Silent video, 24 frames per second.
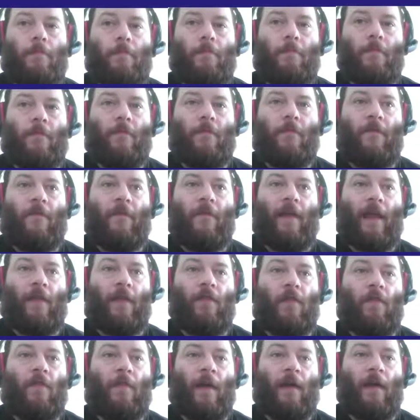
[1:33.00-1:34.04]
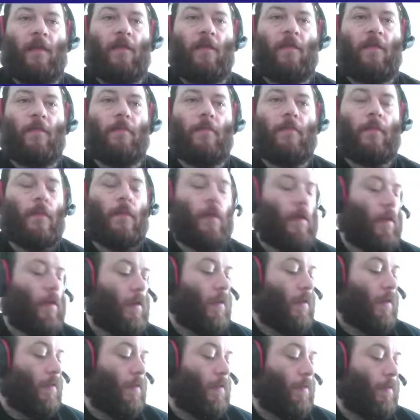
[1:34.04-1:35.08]
fill out the space.
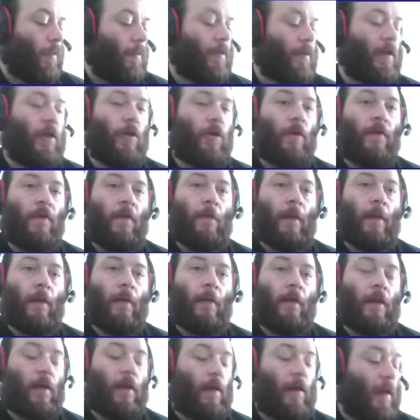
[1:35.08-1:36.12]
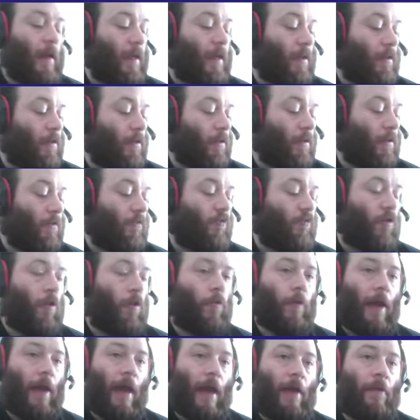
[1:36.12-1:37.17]
So what I'm going to do is I'm going to click
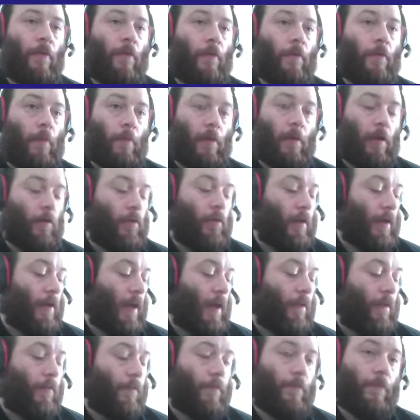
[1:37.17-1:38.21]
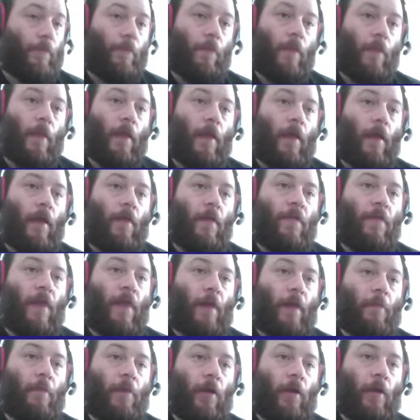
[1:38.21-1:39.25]
Control down, I'm going to hold it down, then
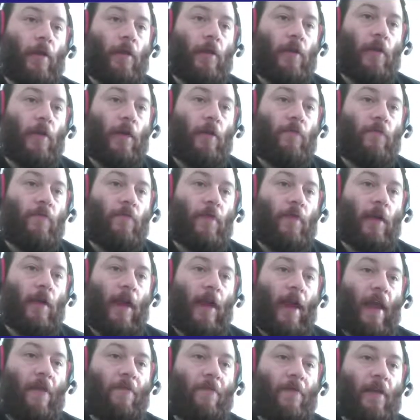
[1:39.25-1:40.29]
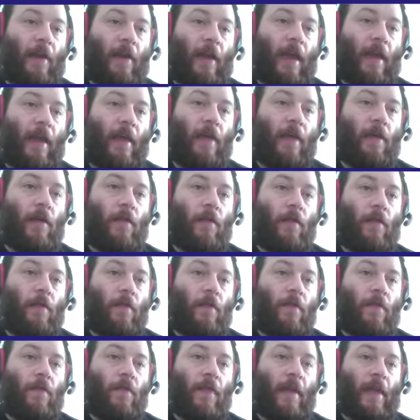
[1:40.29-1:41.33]
I'm going to left click
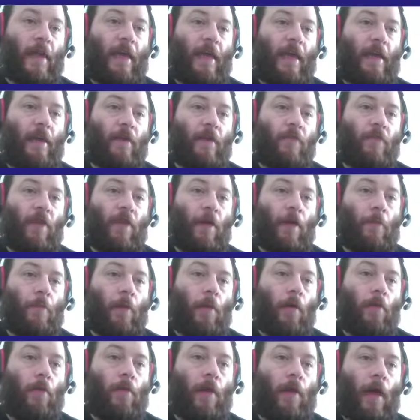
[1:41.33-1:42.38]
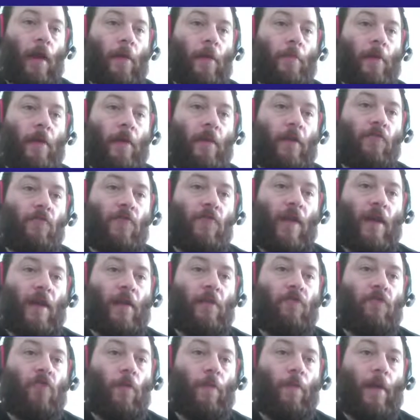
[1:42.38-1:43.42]
the ground block and I'm going to drag
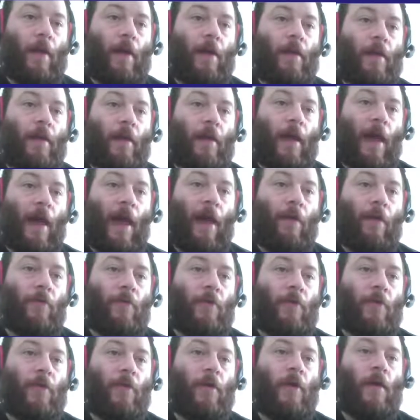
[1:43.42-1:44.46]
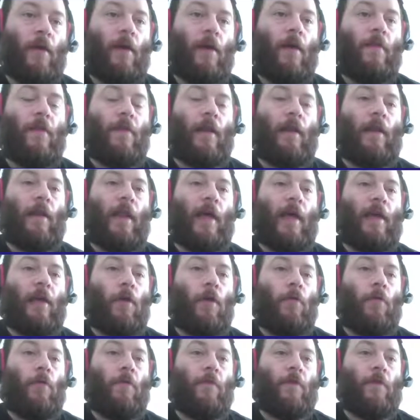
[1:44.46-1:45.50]
and drop it out. And I'll let
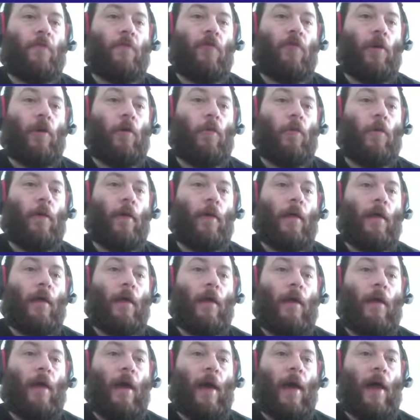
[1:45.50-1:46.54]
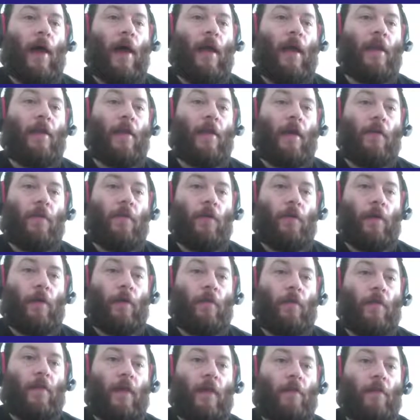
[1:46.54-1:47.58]
go of Control, and as you'll now
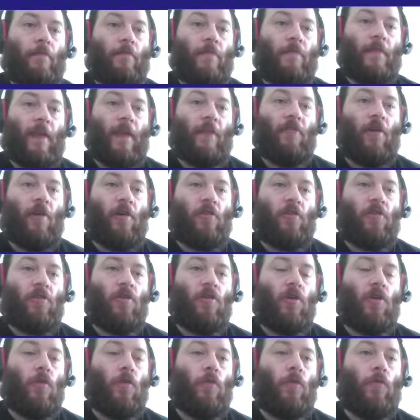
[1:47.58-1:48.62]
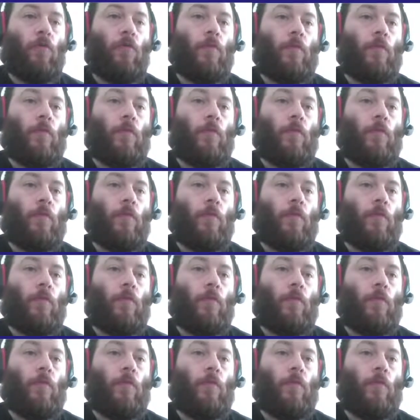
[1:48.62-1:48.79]
see, there are two